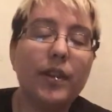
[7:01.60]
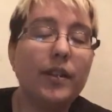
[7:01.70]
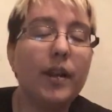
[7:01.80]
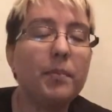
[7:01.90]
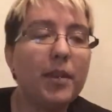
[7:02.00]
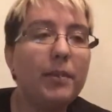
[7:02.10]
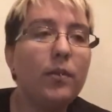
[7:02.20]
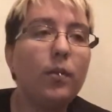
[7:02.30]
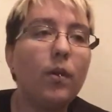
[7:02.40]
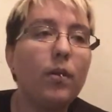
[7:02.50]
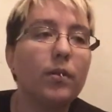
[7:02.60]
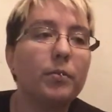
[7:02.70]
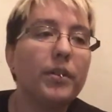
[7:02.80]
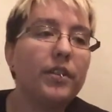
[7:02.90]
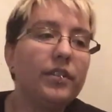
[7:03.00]
and I may be wrong,
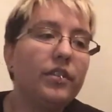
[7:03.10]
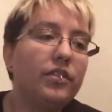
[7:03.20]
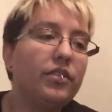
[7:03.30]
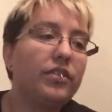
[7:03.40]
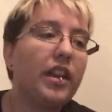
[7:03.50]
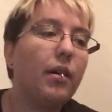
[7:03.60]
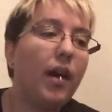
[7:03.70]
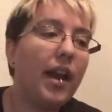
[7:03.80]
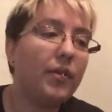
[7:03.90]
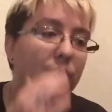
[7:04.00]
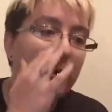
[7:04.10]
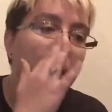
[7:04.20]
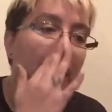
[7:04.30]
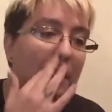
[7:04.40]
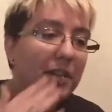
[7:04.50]
but this is just how I feel
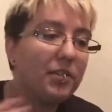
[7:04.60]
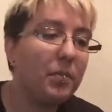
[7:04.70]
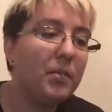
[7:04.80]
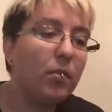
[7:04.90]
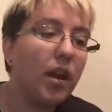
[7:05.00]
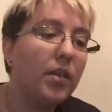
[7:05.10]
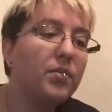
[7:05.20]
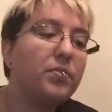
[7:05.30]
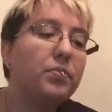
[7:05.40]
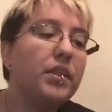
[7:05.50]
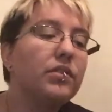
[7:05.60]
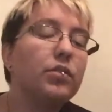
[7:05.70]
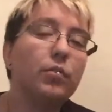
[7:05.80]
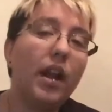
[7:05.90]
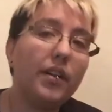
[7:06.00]
maybe. It's people I've been
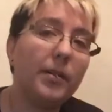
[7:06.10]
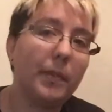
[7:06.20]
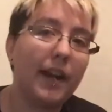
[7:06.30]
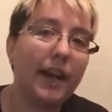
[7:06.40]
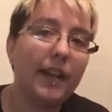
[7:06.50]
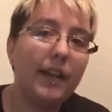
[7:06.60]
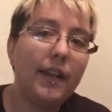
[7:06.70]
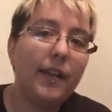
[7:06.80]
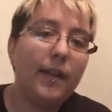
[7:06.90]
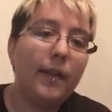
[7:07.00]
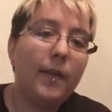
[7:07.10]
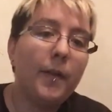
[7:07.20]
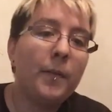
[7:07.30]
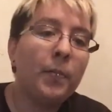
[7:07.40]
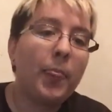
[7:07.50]
surrounded by.
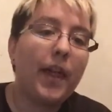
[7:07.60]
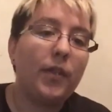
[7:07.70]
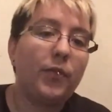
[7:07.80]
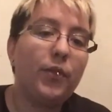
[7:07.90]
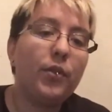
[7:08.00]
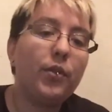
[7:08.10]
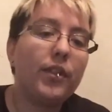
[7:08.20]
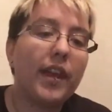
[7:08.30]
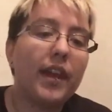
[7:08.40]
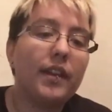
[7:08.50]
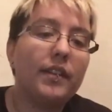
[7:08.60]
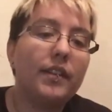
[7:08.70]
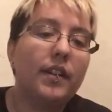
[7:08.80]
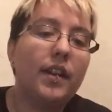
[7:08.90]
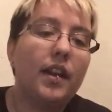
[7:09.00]
I feel that
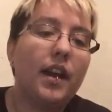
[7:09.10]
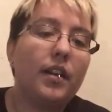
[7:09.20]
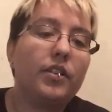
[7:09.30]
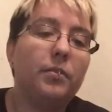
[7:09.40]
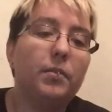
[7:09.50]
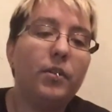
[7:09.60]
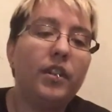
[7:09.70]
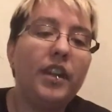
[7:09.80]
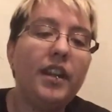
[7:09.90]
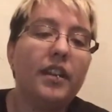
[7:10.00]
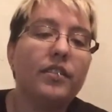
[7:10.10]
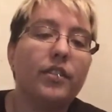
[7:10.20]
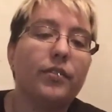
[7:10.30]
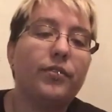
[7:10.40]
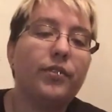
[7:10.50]
our community is
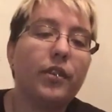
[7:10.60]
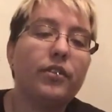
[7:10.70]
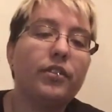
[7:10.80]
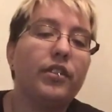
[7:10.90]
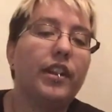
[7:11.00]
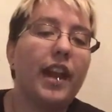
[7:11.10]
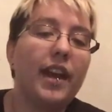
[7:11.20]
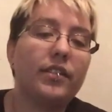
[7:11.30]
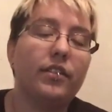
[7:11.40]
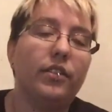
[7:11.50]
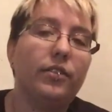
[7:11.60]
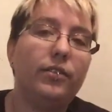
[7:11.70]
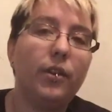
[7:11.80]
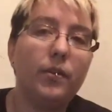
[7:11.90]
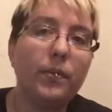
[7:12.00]
the first to cast the
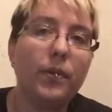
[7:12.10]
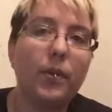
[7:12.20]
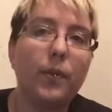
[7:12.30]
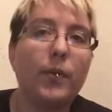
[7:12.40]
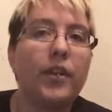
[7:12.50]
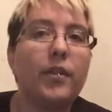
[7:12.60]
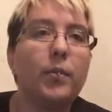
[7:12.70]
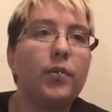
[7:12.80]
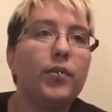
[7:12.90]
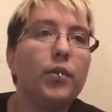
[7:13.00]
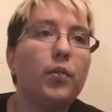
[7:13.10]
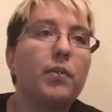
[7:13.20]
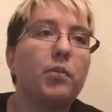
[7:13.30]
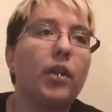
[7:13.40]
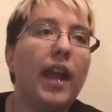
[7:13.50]
stone, though, that we're filled with
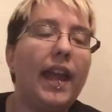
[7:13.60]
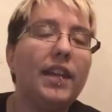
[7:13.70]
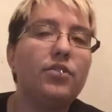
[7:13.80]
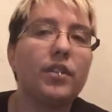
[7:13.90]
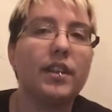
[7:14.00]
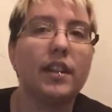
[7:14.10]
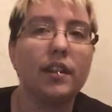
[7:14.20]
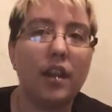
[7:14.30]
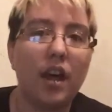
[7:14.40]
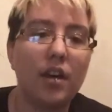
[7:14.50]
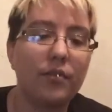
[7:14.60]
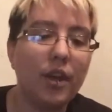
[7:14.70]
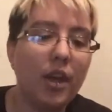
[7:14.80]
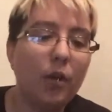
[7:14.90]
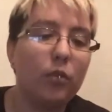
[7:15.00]
more hatred than love.
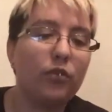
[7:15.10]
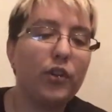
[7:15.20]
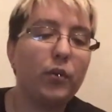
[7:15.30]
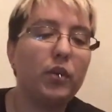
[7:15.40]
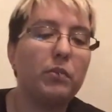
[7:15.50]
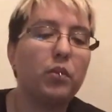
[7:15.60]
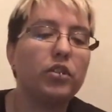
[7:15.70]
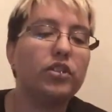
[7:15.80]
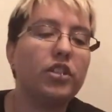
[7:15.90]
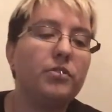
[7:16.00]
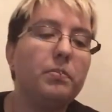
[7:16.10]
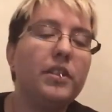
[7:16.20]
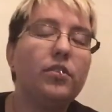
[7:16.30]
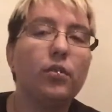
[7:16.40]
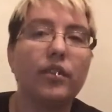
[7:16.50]
We're filled with more
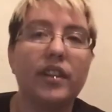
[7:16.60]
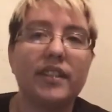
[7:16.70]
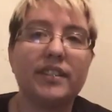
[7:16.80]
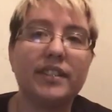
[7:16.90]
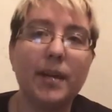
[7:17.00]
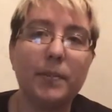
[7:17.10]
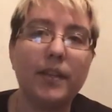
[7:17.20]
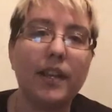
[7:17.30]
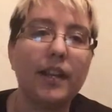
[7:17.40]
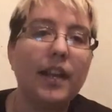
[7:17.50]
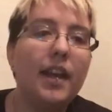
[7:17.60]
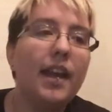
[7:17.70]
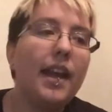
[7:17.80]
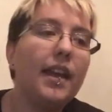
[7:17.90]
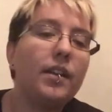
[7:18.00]
judgmental than accepting.
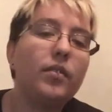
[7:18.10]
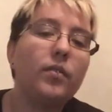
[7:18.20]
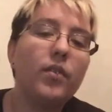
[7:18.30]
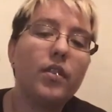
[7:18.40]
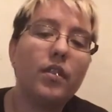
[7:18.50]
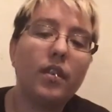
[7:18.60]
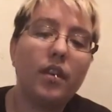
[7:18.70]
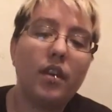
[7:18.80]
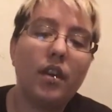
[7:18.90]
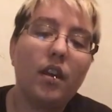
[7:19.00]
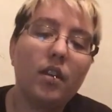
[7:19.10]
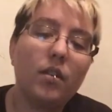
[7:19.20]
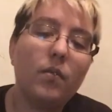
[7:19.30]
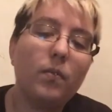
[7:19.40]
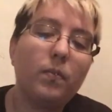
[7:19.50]
And
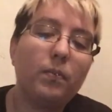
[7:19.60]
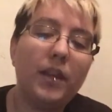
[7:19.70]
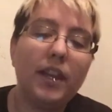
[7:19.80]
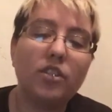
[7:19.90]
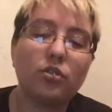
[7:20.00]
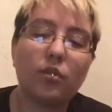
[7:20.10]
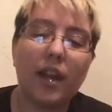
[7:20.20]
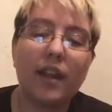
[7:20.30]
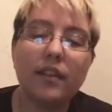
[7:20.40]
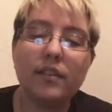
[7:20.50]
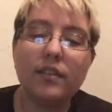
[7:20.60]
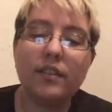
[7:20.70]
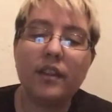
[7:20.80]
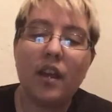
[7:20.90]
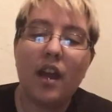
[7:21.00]
being
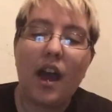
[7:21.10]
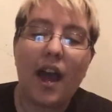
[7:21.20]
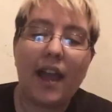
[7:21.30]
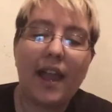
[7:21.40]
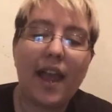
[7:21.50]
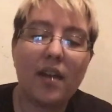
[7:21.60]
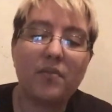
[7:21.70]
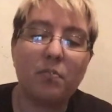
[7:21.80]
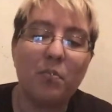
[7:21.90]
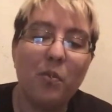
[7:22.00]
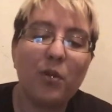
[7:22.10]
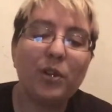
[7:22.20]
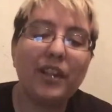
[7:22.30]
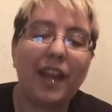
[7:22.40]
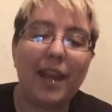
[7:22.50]
trans, I have more
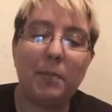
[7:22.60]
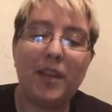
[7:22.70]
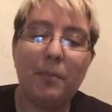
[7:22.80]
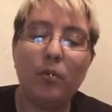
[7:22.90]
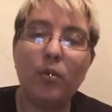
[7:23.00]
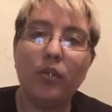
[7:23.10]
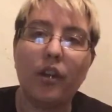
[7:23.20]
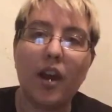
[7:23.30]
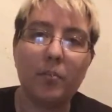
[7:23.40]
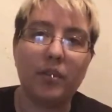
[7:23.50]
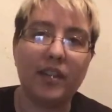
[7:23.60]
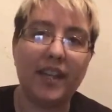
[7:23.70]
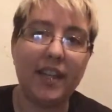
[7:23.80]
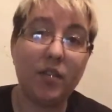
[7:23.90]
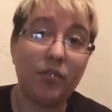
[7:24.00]
gay people not
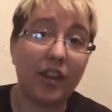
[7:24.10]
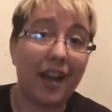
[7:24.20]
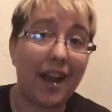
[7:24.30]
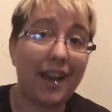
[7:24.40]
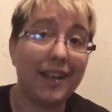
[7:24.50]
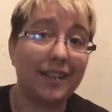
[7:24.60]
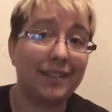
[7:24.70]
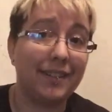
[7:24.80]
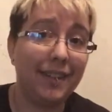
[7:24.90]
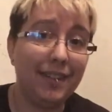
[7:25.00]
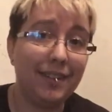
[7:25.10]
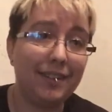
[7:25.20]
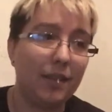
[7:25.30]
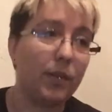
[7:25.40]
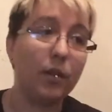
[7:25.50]
believe that I
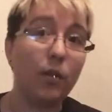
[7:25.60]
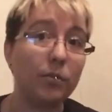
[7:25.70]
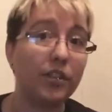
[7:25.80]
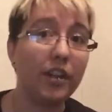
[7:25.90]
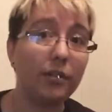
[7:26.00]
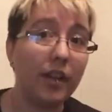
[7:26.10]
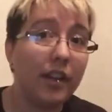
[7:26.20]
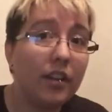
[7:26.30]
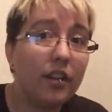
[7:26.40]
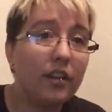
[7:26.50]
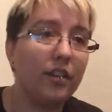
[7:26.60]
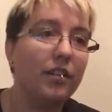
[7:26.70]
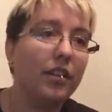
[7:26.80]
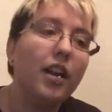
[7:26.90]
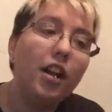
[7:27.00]
exist, even though I'm standing right here,